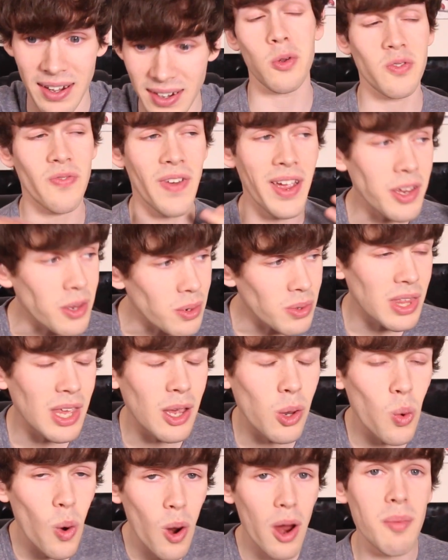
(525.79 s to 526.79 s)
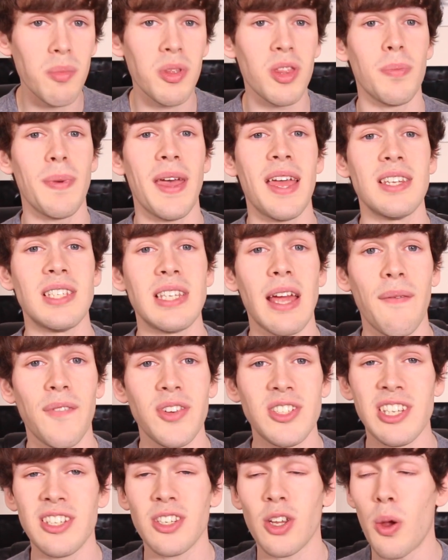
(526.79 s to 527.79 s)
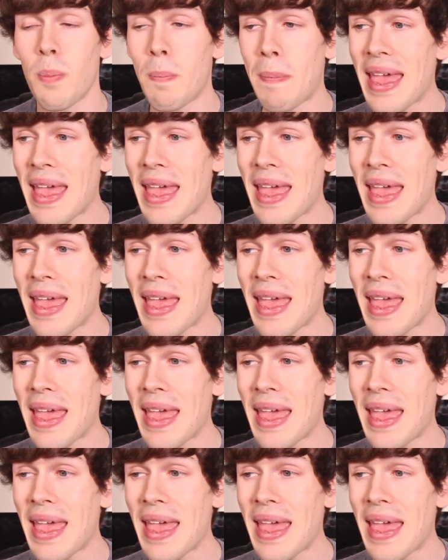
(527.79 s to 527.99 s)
Of course, thank you to the Aquarium of the Bay in San Francisco,